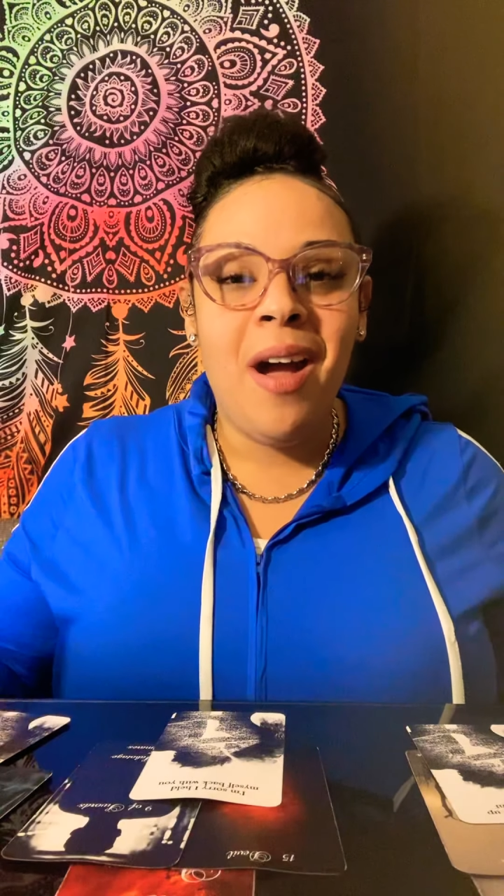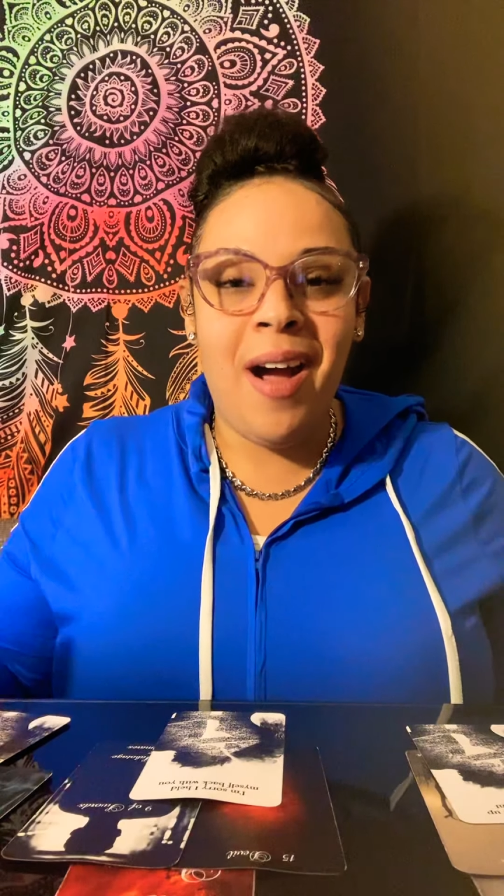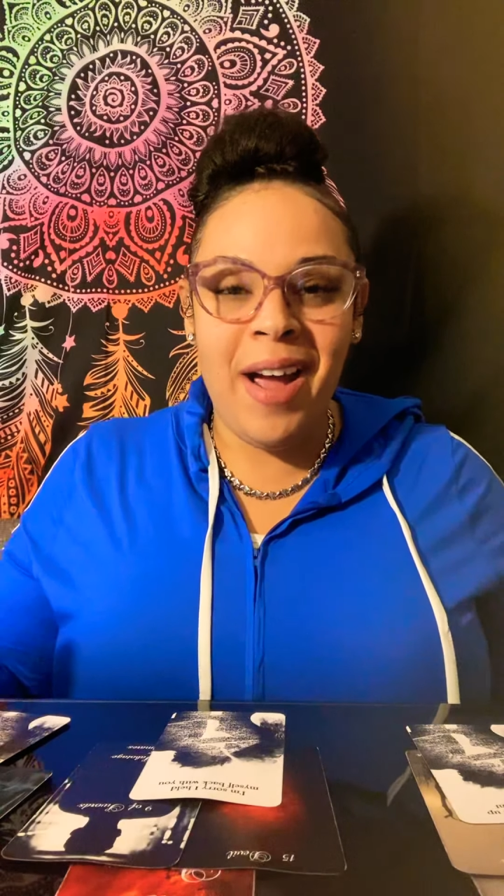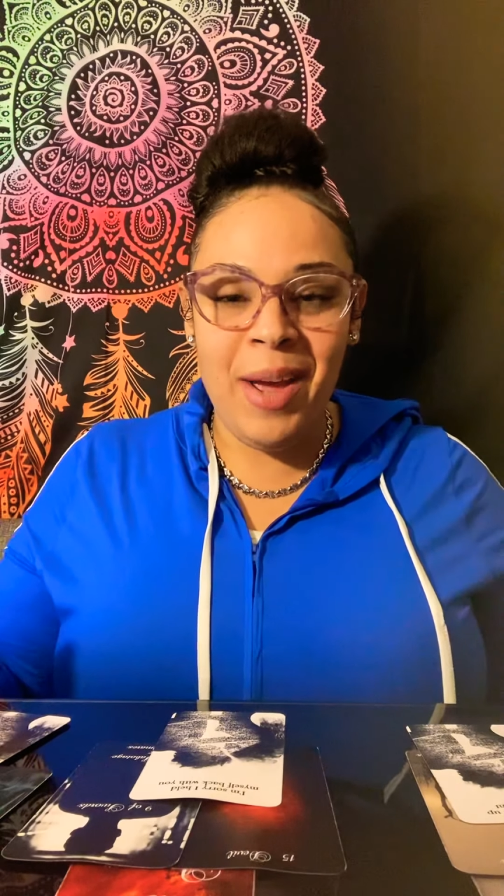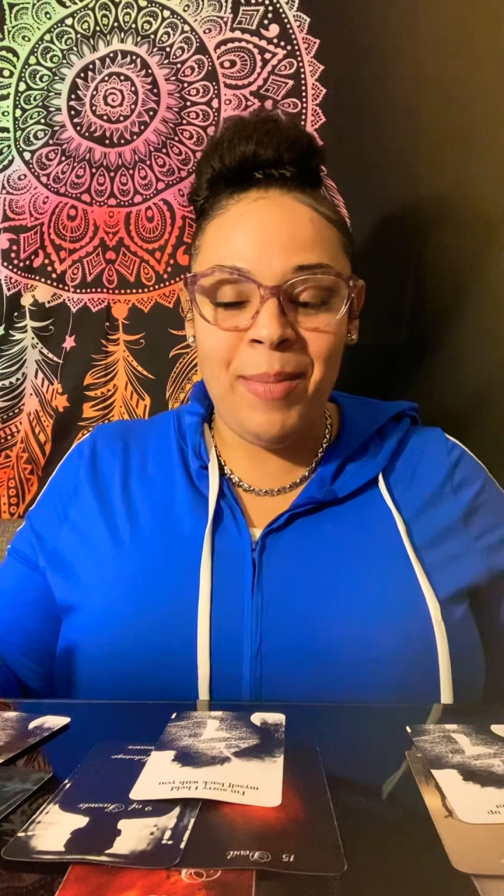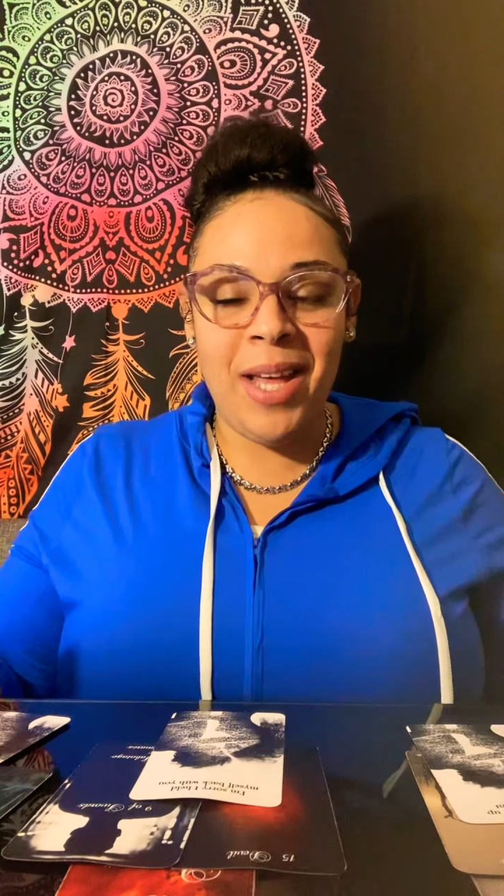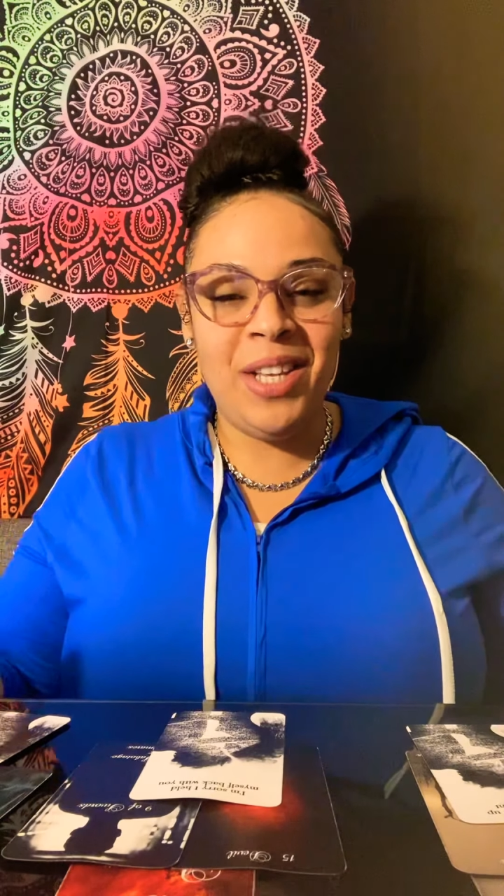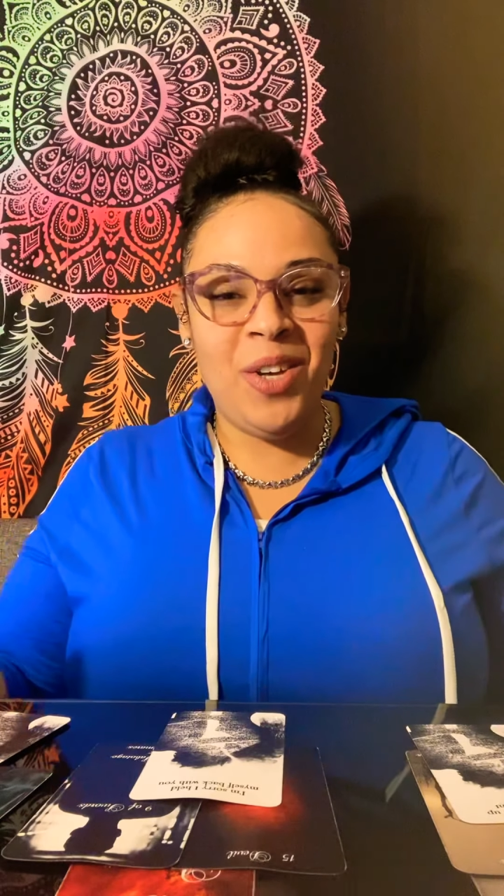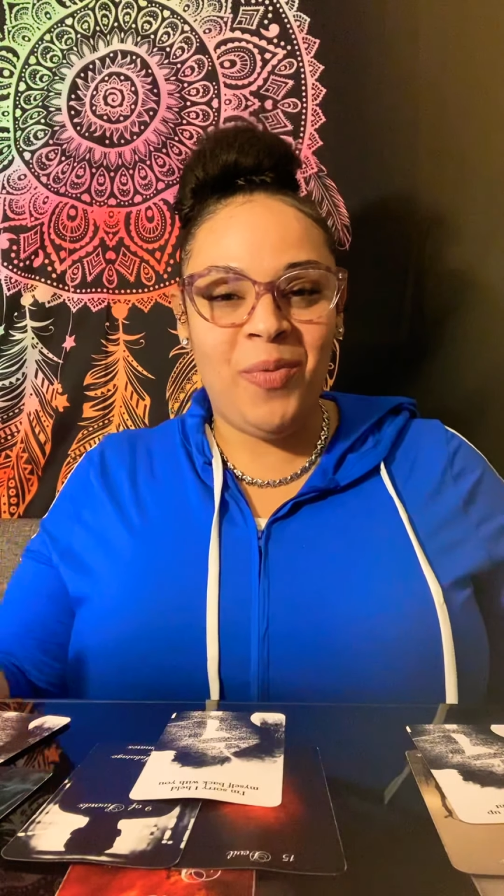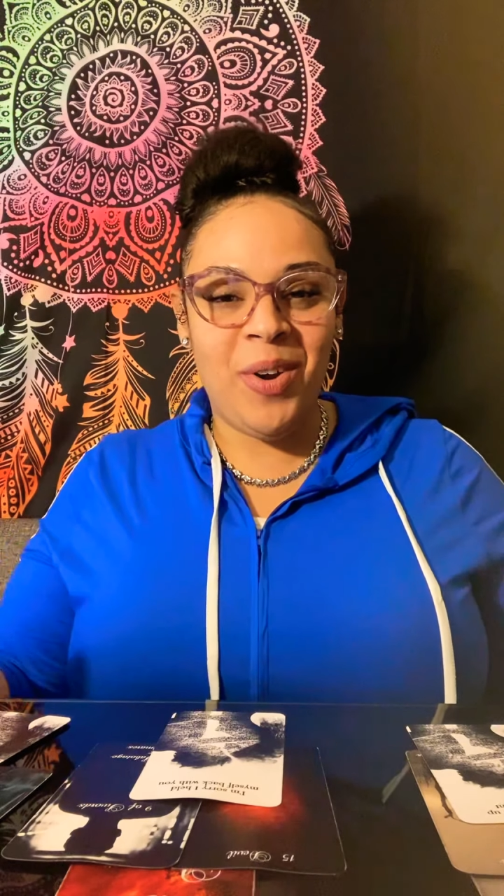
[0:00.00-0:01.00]
All right, my
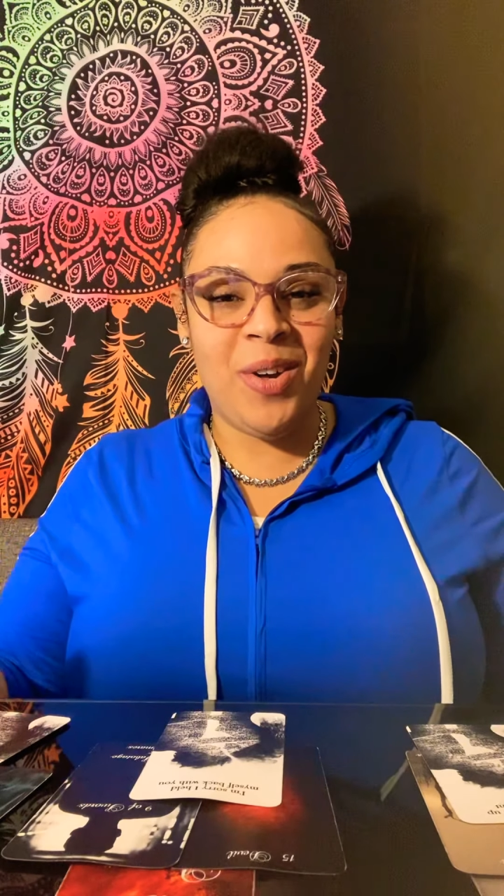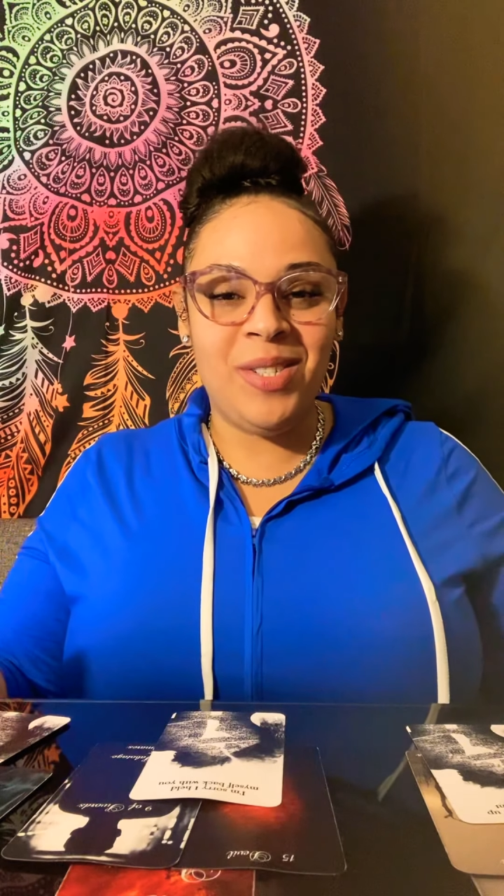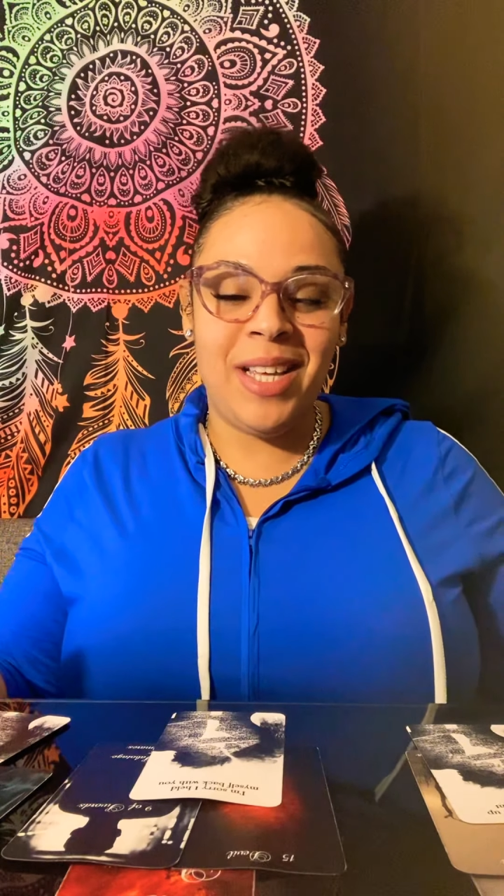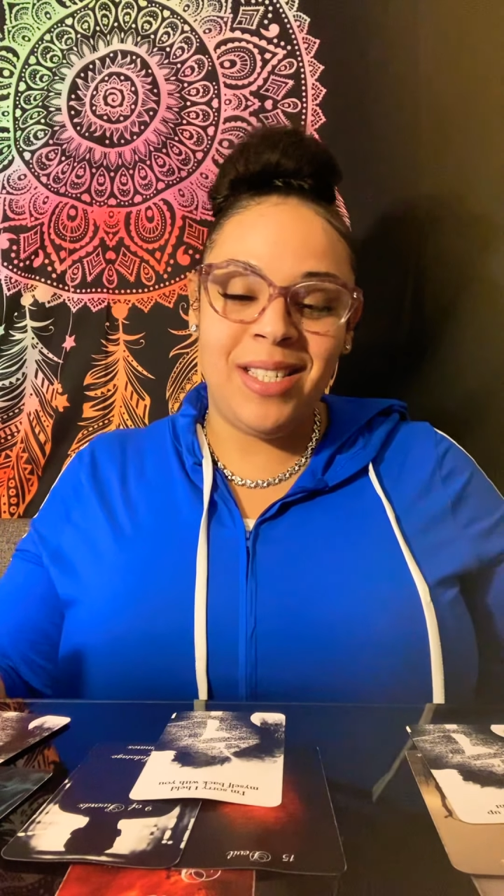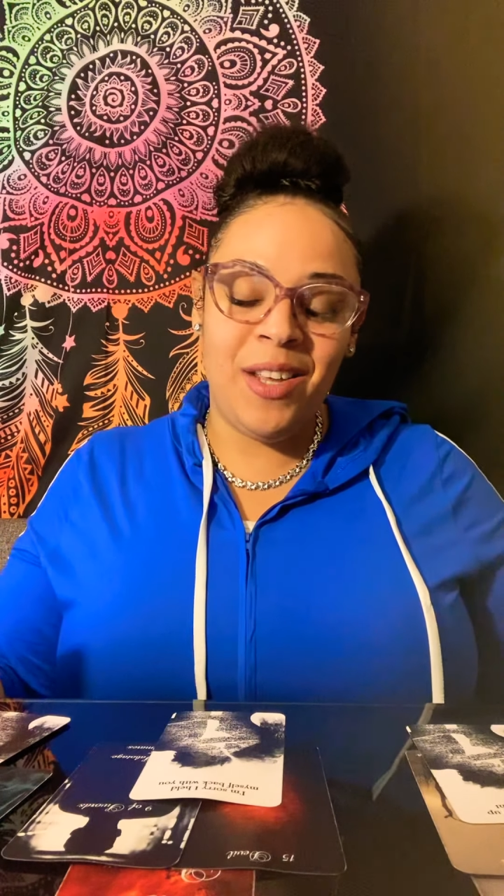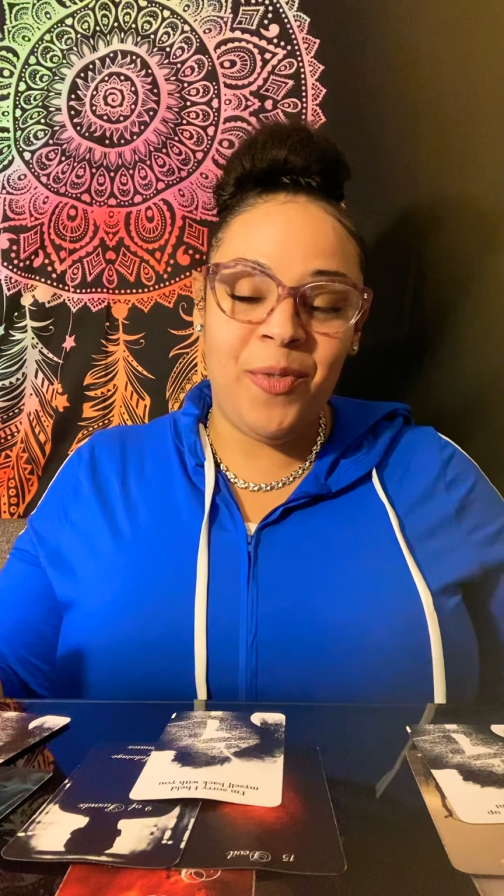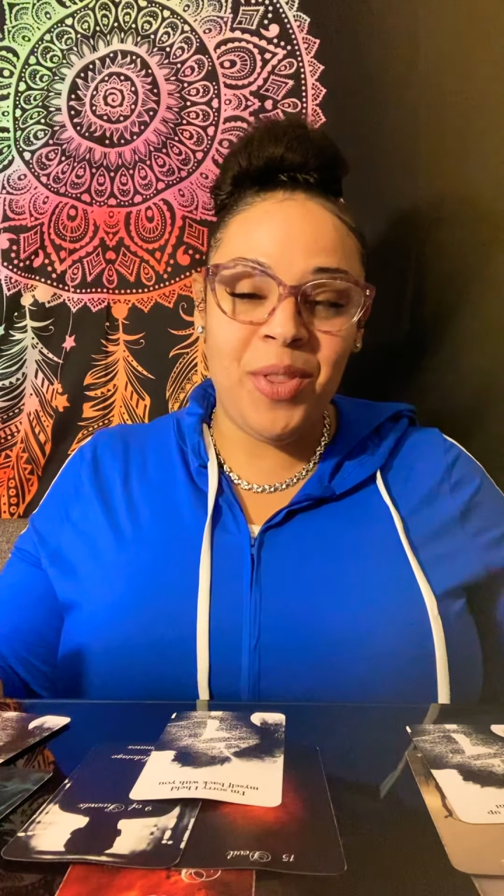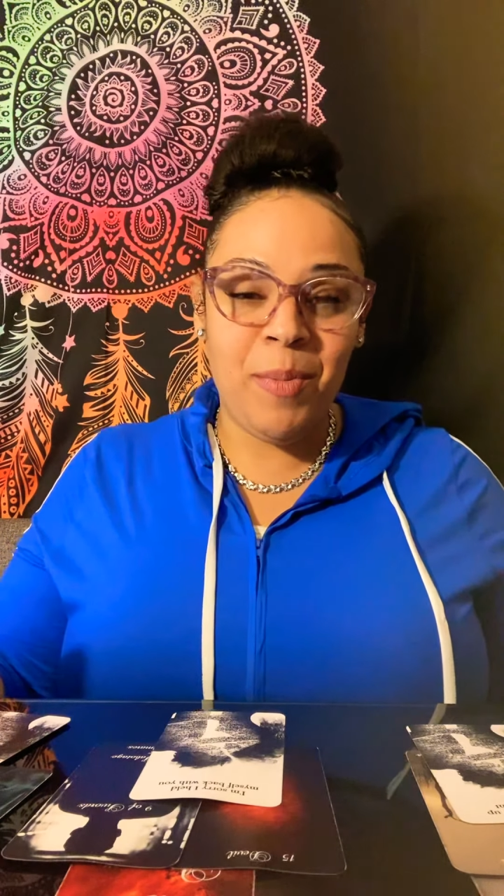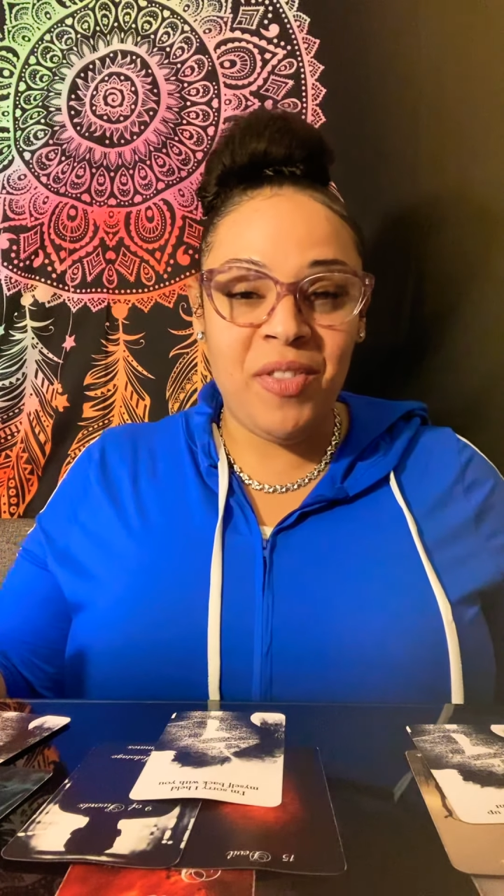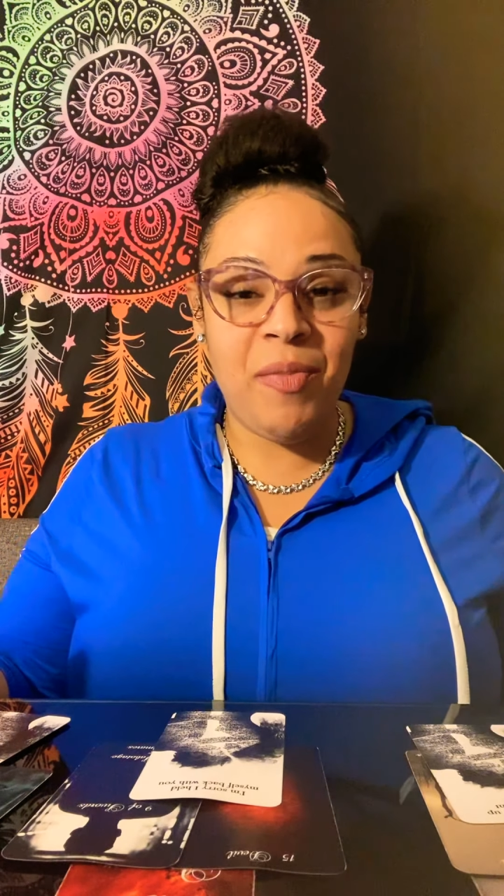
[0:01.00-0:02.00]
Leo Virgos, that's it for
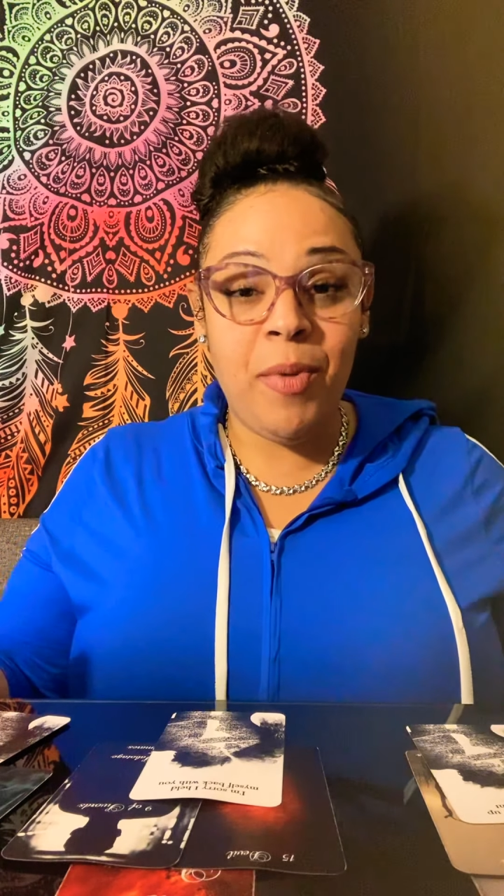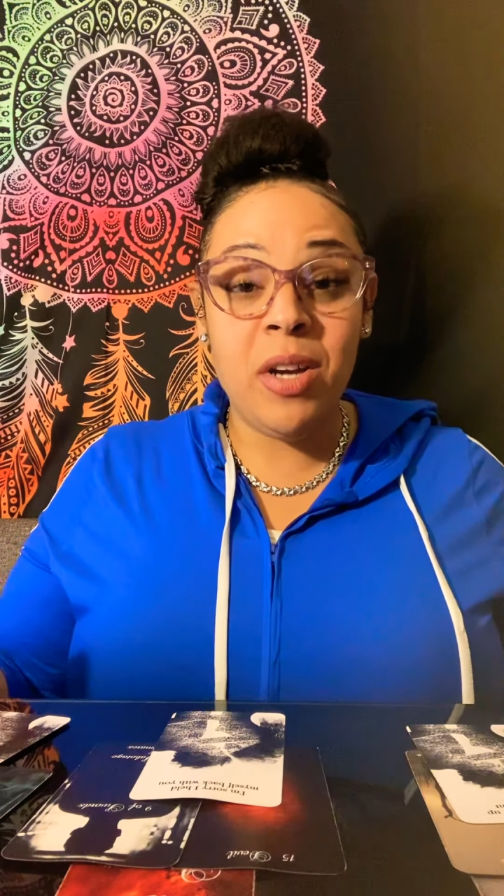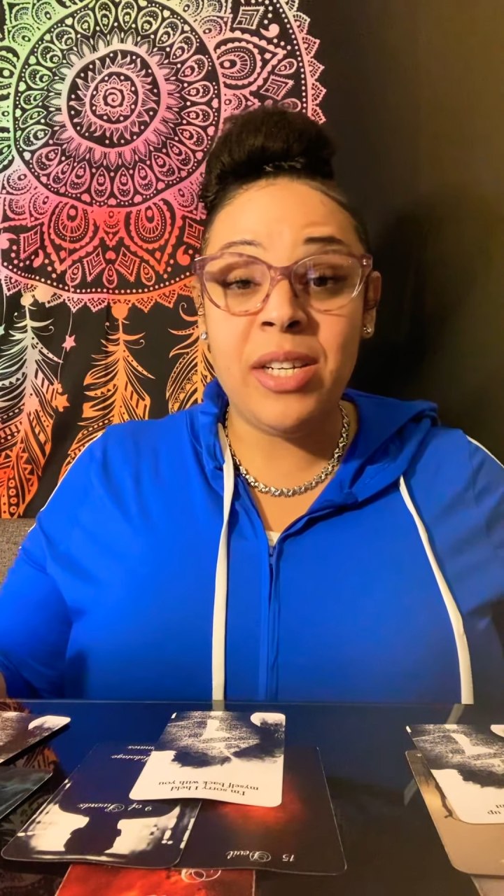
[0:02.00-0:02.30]
the month of March.